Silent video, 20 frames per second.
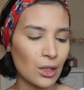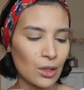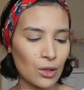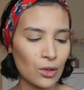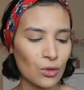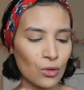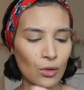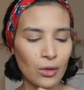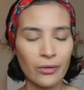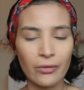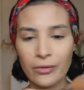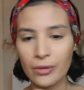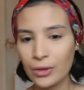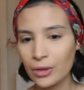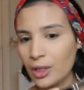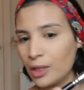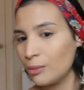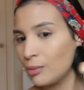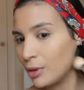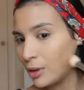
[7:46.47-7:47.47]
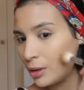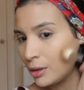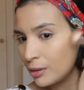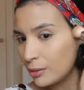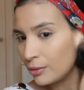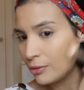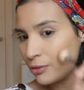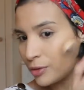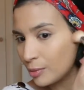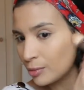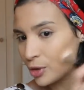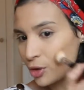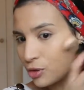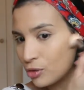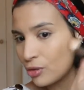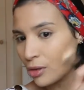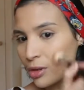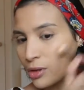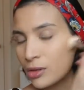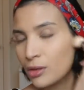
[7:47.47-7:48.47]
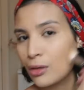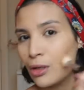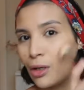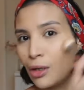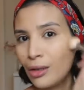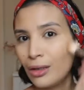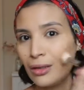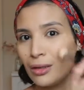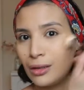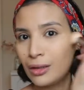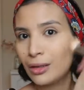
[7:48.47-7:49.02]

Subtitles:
so affordable, from the drugstore.